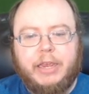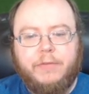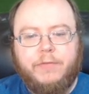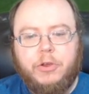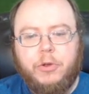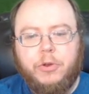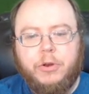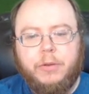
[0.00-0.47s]
If
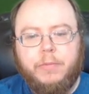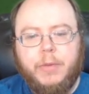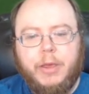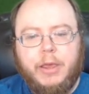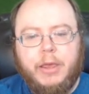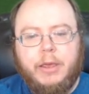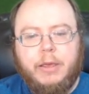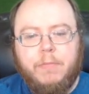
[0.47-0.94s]
you go to
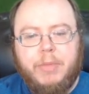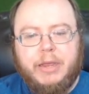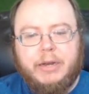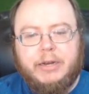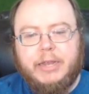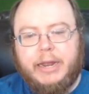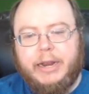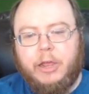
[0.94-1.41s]

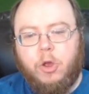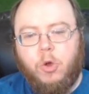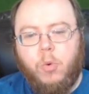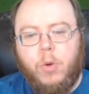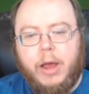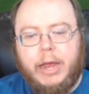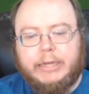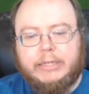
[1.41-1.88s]

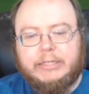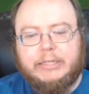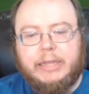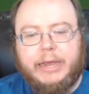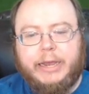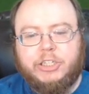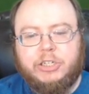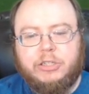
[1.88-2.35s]

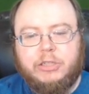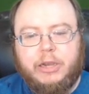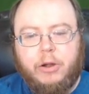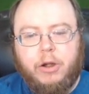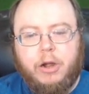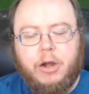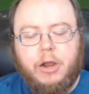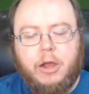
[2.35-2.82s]

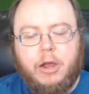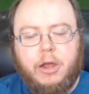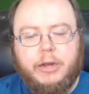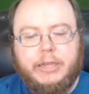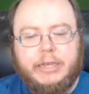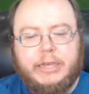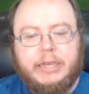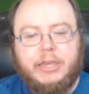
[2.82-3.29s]

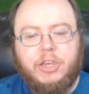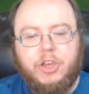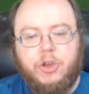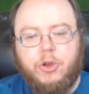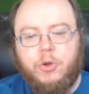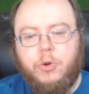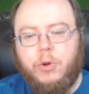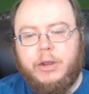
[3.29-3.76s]
bit.ly/Laracon
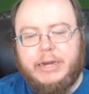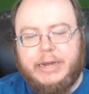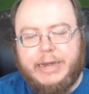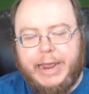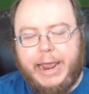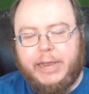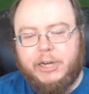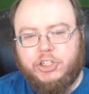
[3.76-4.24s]

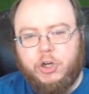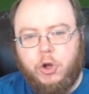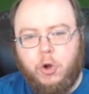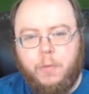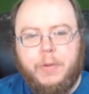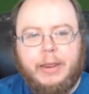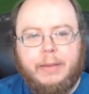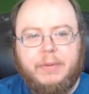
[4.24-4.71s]

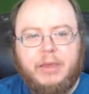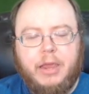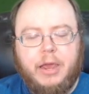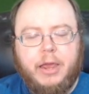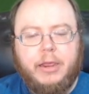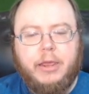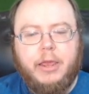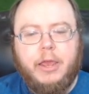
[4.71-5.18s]

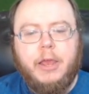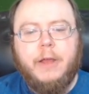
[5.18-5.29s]
EU-OpenAPI,